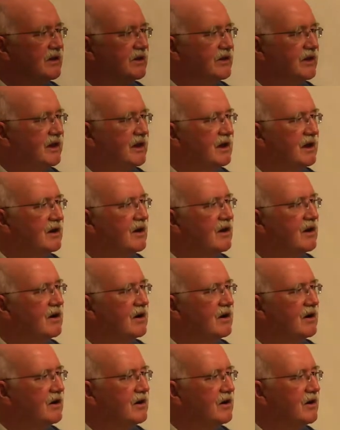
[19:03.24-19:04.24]
they
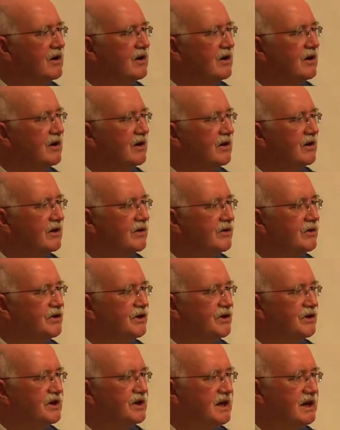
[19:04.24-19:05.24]
are
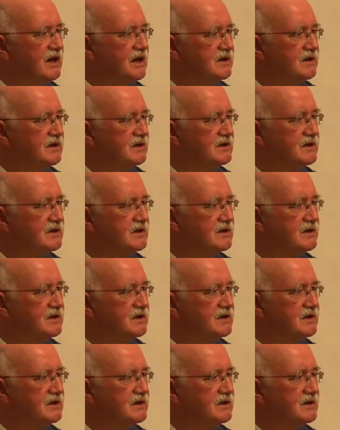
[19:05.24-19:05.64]
the days.